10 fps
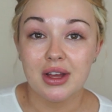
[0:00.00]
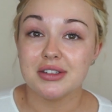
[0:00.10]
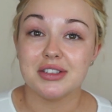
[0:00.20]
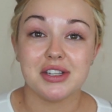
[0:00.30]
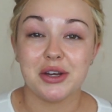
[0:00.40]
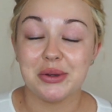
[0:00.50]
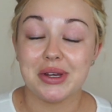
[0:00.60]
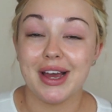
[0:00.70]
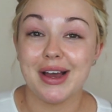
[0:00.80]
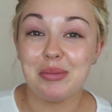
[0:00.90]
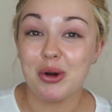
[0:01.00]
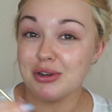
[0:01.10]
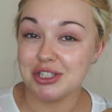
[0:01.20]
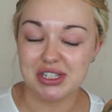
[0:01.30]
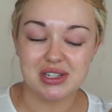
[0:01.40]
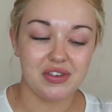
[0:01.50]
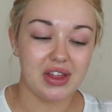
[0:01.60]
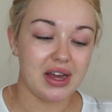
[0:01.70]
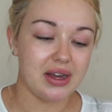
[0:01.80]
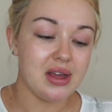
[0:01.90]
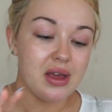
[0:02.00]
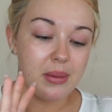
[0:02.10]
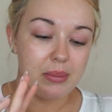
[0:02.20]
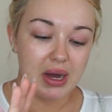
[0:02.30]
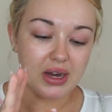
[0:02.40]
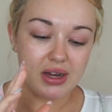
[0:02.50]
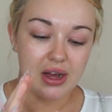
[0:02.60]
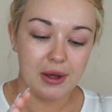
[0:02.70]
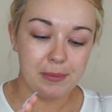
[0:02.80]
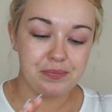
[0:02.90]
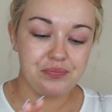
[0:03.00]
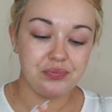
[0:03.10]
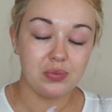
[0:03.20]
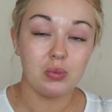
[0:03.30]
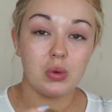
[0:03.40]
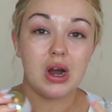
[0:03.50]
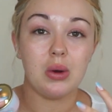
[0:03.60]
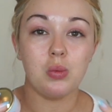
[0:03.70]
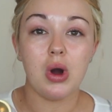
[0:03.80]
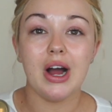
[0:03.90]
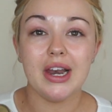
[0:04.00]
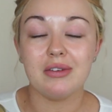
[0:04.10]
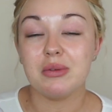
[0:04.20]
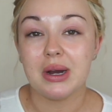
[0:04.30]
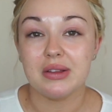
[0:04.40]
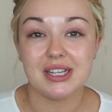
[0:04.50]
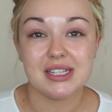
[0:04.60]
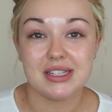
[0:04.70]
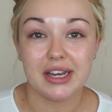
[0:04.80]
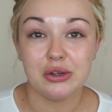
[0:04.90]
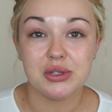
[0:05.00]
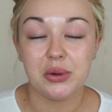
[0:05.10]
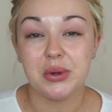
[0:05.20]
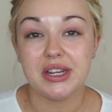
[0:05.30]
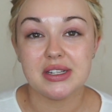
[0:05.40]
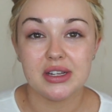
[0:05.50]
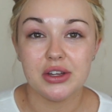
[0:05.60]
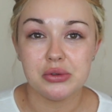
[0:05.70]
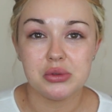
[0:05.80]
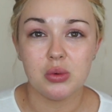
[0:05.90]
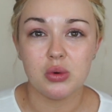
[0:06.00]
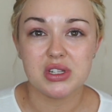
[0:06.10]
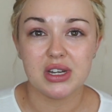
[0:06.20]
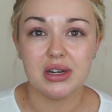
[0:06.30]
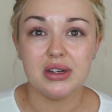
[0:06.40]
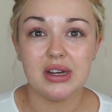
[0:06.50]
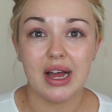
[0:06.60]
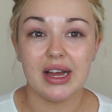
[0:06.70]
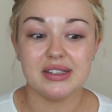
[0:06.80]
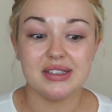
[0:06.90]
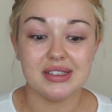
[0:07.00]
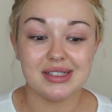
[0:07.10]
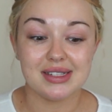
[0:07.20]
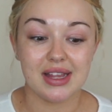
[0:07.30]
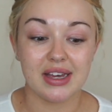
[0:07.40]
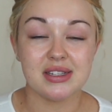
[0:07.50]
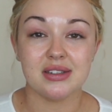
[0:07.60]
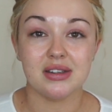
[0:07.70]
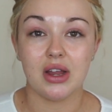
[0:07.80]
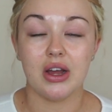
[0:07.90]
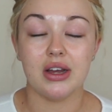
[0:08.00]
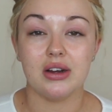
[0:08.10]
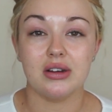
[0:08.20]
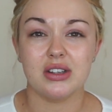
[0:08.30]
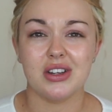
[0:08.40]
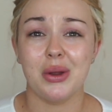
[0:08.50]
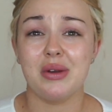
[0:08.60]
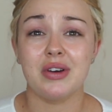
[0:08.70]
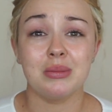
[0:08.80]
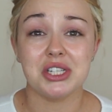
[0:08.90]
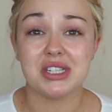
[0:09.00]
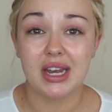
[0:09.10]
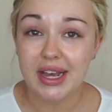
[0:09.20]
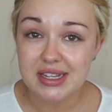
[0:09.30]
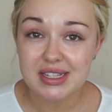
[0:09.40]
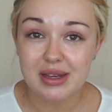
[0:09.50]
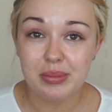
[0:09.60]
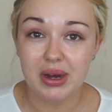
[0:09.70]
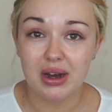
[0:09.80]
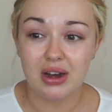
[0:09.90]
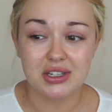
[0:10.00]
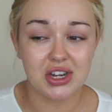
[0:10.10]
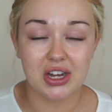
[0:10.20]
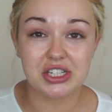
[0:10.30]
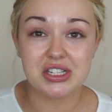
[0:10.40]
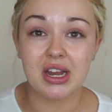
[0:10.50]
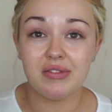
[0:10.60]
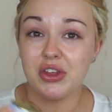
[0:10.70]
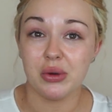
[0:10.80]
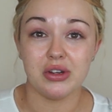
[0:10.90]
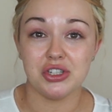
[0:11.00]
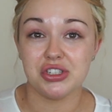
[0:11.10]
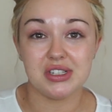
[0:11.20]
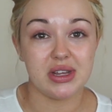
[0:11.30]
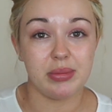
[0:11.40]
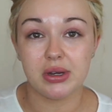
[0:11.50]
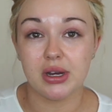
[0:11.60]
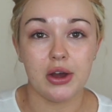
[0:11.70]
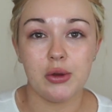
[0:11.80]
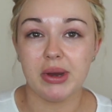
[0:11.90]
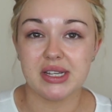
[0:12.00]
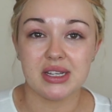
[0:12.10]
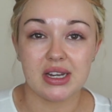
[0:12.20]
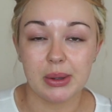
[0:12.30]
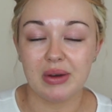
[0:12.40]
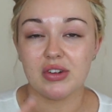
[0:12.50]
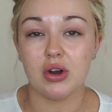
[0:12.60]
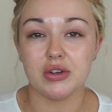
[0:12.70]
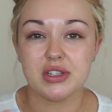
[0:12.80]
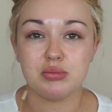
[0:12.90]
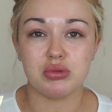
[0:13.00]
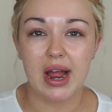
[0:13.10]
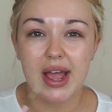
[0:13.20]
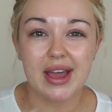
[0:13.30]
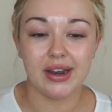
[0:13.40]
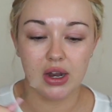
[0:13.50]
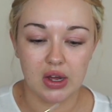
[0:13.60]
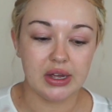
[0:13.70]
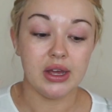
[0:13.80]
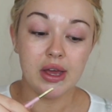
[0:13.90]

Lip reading: so yeah, apologies for that. But what I love about this is that you don't need to use water, and that's like, I don't know if I'm just lazy, but I just love that you can just dip and go basically. You haven't got to spray it and like